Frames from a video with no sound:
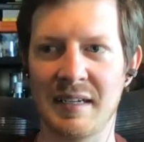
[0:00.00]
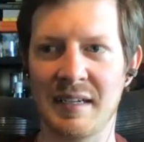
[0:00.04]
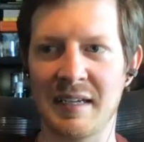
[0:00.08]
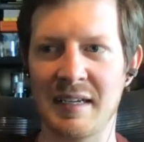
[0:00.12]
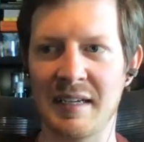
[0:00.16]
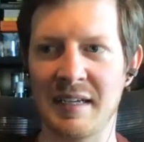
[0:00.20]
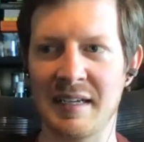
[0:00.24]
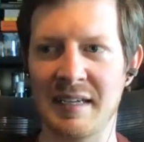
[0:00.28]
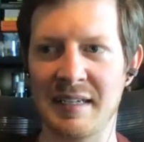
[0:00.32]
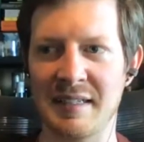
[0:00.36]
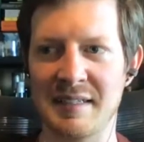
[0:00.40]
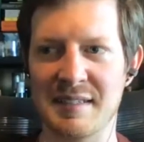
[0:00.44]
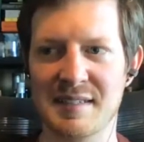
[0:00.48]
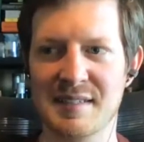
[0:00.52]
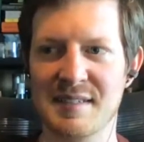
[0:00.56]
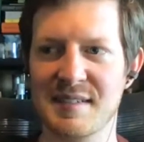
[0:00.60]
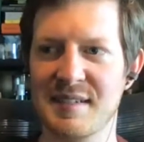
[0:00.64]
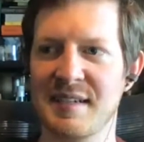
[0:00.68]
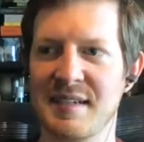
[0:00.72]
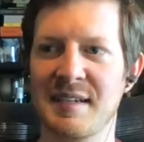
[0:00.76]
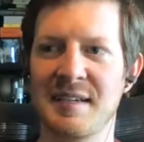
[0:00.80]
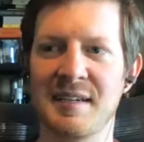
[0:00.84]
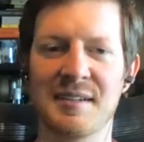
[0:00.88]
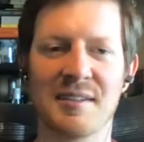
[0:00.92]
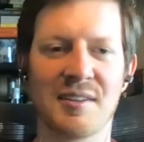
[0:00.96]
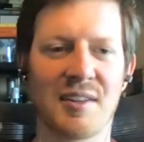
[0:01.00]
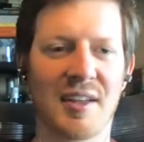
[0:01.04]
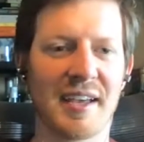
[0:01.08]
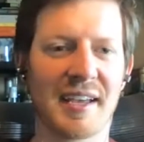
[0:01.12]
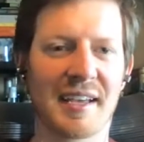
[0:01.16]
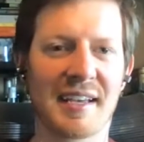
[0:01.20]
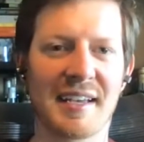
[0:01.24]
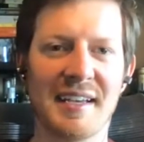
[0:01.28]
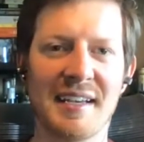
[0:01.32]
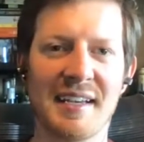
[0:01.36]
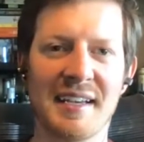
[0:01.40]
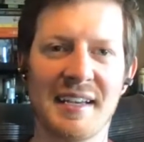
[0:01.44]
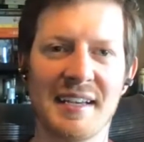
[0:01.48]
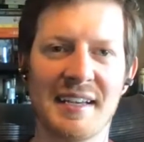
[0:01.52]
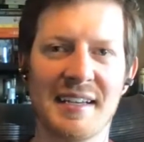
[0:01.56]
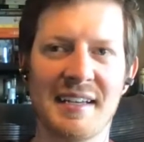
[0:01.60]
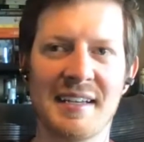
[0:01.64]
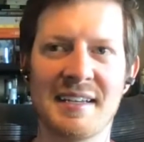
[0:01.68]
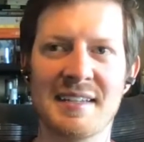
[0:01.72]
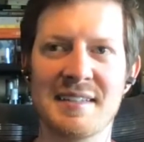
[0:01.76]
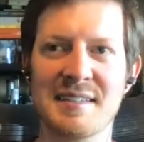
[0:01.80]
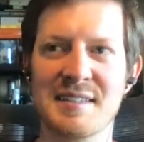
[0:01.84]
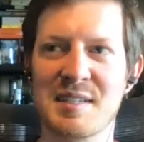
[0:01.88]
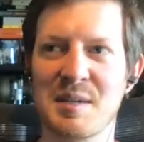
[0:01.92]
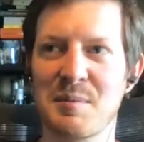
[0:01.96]
in
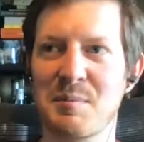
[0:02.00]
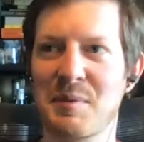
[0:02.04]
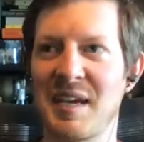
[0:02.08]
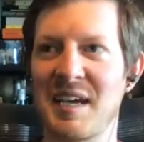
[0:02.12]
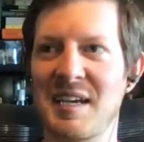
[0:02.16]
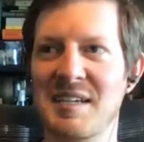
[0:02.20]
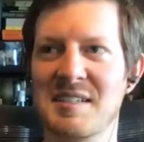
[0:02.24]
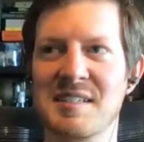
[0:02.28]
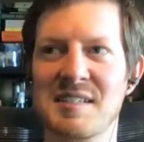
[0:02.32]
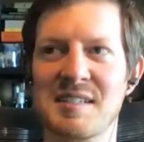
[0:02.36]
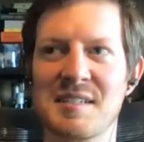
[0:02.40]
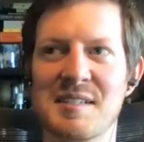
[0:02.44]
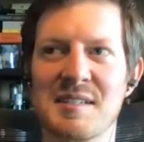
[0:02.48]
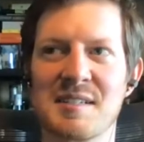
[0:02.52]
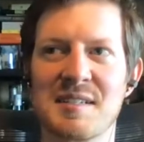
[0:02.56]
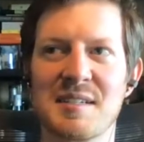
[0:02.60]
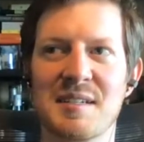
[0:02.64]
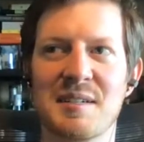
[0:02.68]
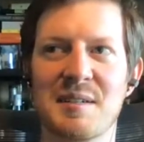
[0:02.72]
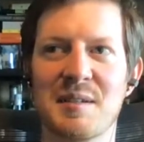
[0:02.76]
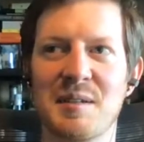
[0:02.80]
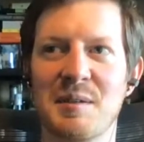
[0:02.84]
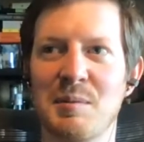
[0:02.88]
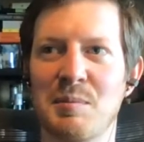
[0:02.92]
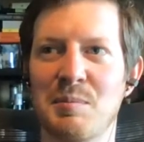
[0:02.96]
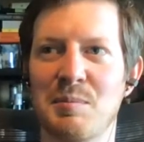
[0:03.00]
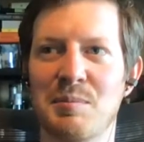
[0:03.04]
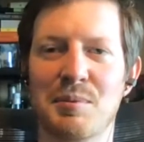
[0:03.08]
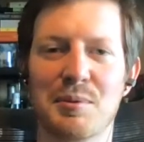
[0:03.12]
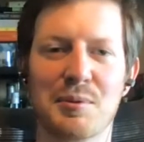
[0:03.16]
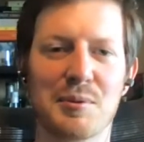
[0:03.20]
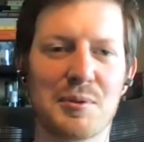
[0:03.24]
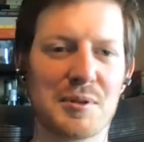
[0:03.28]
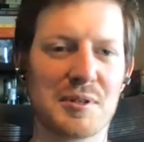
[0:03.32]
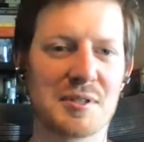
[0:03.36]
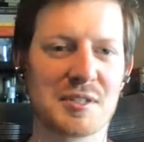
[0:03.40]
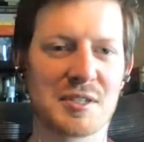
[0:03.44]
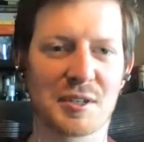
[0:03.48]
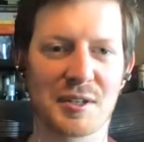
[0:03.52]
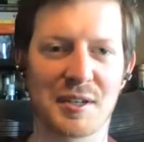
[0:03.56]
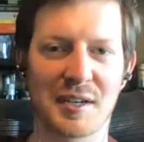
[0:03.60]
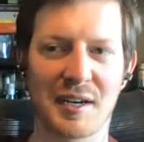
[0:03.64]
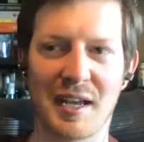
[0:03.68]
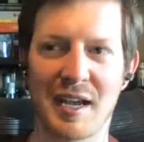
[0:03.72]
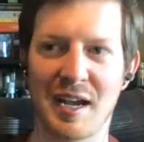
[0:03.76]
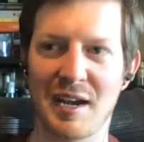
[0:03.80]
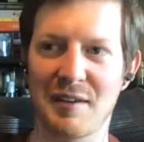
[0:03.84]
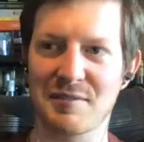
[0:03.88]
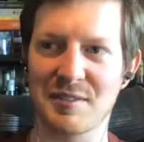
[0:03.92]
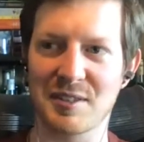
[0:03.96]
some cases, brewers are going
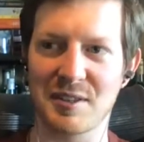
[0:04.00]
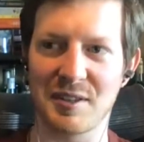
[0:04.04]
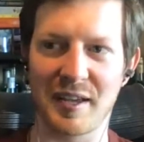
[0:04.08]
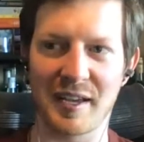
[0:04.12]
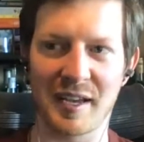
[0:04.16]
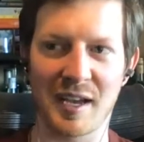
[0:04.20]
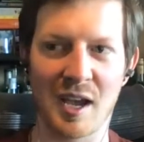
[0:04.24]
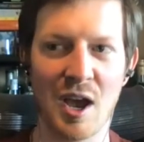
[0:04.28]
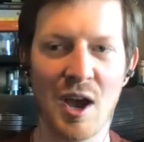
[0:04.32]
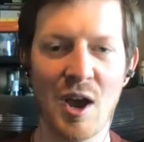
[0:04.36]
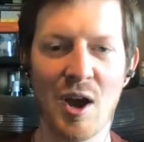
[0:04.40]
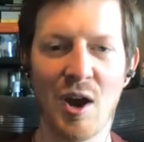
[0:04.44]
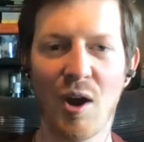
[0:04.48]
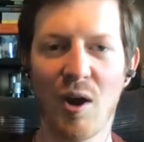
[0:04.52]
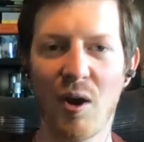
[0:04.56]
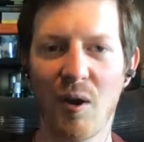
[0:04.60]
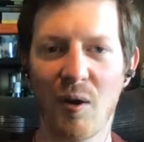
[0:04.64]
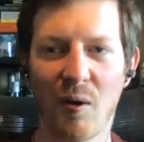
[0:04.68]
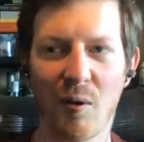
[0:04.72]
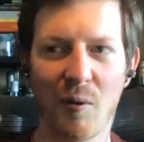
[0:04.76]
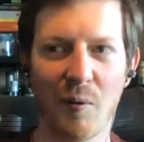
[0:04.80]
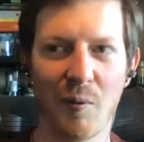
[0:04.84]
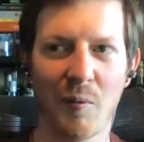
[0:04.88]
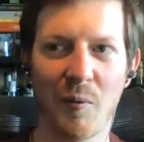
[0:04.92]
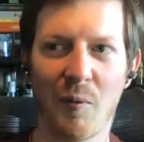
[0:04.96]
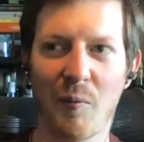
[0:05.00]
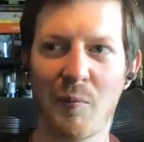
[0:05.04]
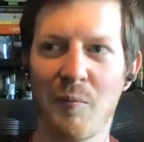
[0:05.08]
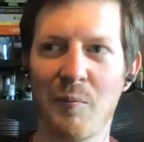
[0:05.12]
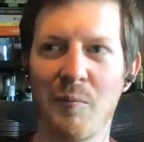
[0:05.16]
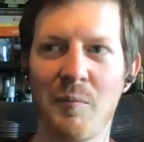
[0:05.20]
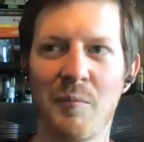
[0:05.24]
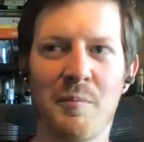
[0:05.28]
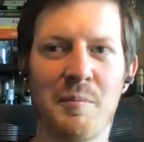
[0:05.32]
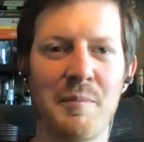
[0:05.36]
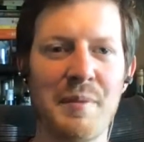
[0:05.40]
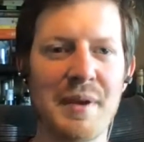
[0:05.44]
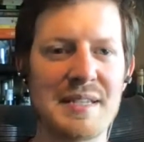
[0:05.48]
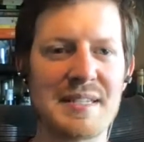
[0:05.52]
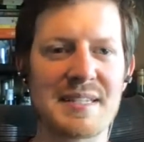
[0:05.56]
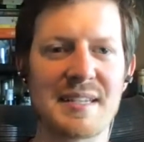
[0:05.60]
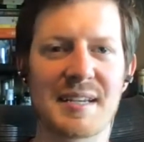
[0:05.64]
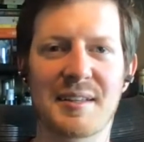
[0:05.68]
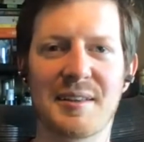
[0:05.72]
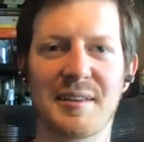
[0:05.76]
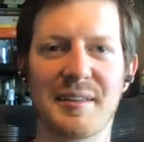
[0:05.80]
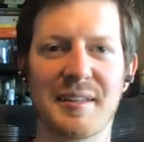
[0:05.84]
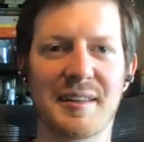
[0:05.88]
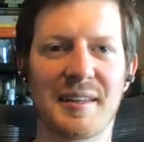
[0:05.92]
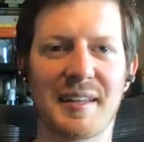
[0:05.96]
to have to like
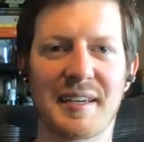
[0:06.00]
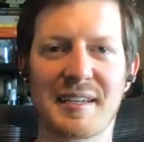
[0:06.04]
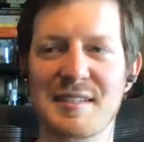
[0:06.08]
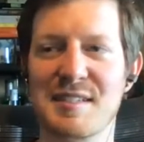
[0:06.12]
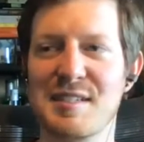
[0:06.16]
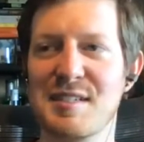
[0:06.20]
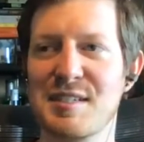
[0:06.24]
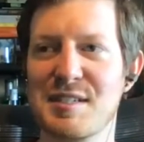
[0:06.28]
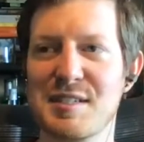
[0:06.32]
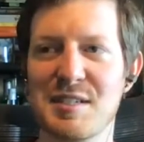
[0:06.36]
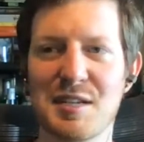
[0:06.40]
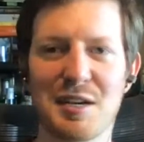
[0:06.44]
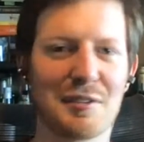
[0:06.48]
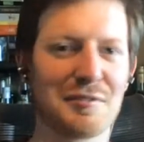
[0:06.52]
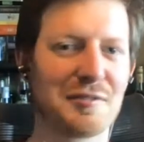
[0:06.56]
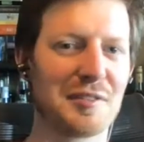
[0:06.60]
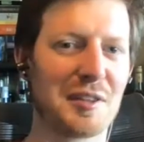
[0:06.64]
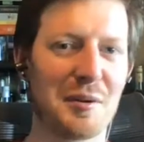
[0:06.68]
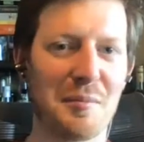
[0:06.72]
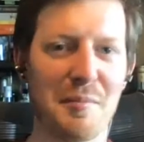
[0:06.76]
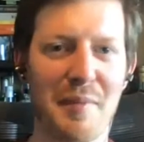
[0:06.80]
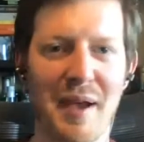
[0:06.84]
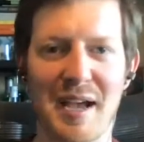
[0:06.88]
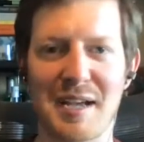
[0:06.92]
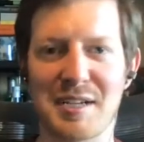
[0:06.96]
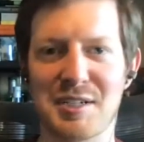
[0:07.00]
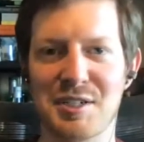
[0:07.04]
basically like stuff their mash